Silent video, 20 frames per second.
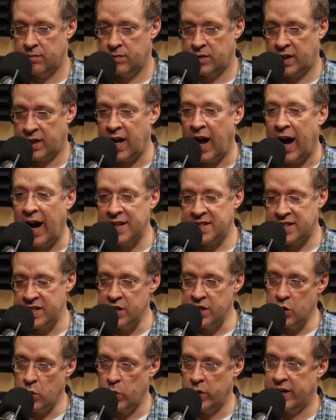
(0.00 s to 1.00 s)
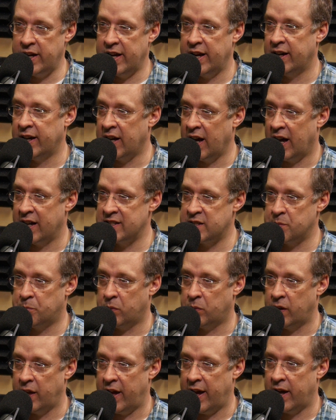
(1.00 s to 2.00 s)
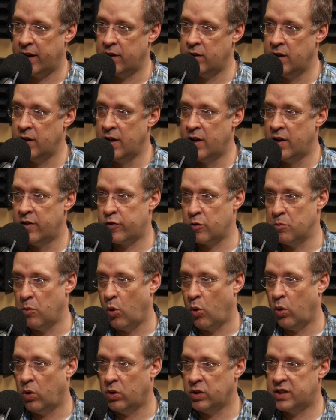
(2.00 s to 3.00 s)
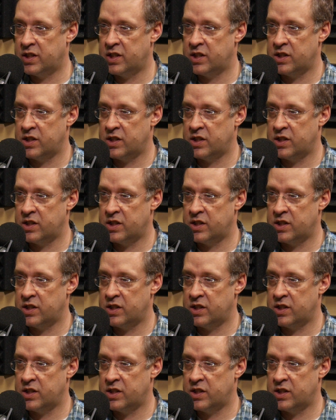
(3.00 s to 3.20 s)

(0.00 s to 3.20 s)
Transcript: the continuity in God's plan from old